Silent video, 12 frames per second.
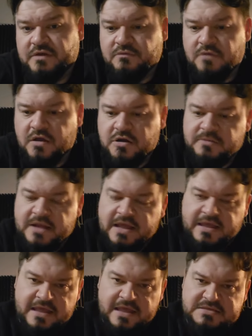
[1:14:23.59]
skinwalker, but I
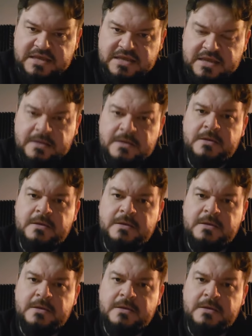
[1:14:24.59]
can't say